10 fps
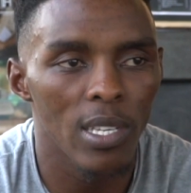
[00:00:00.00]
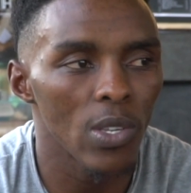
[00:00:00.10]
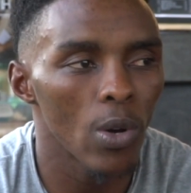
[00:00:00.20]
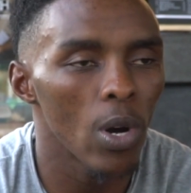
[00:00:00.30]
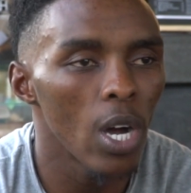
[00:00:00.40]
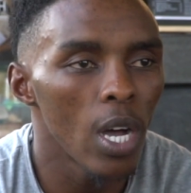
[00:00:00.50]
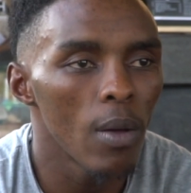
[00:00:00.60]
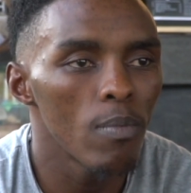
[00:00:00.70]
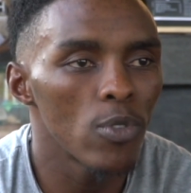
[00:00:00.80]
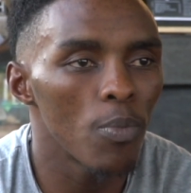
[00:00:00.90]
So
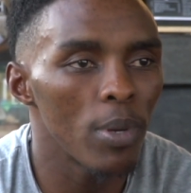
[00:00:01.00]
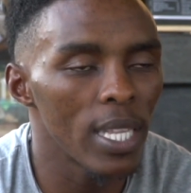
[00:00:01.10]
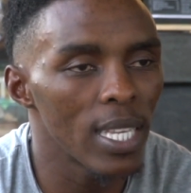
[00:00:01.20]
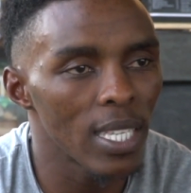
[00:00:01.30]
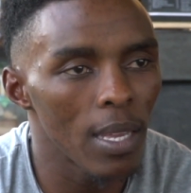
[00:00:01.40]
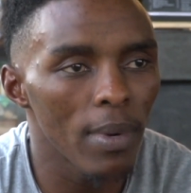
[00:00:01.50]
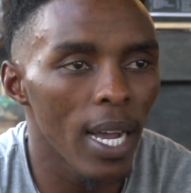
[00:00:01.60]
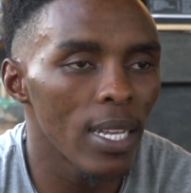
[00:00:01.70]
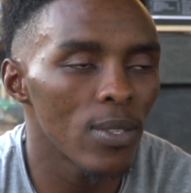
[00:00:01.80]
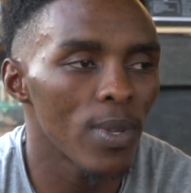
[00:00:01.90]
to be in the same
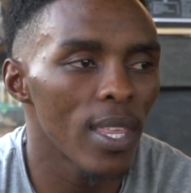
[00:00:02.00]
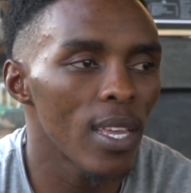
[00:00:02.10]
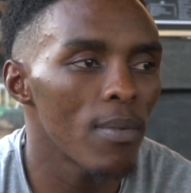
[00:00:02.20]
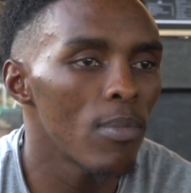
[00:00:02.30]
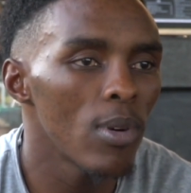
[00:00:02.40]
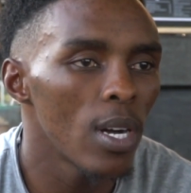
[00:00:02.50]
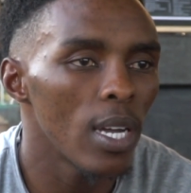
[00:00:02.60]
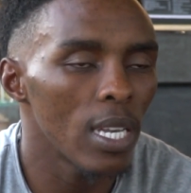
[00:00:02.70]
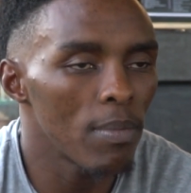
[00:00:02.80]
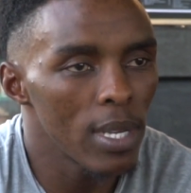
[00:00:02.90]
card with him,
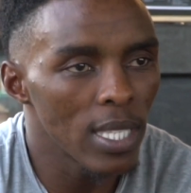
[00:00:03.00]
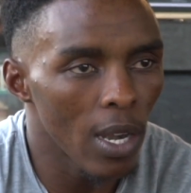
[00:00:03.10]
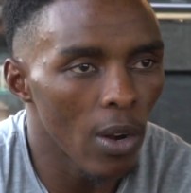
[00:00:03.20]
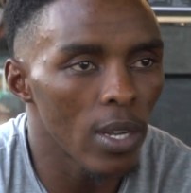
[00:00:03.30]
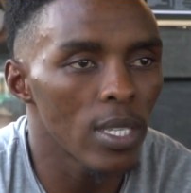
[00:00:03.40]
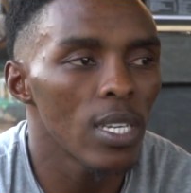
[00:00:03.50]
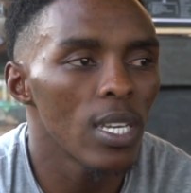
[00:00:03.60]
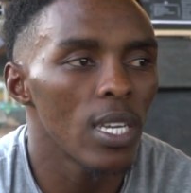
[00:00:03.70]
it means a lot.